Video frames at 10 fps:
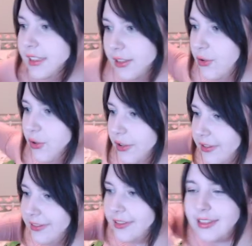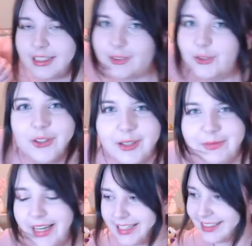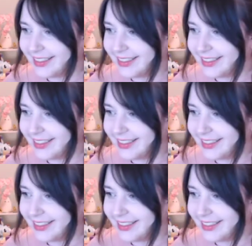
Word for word: ignore. Just ignore the mess.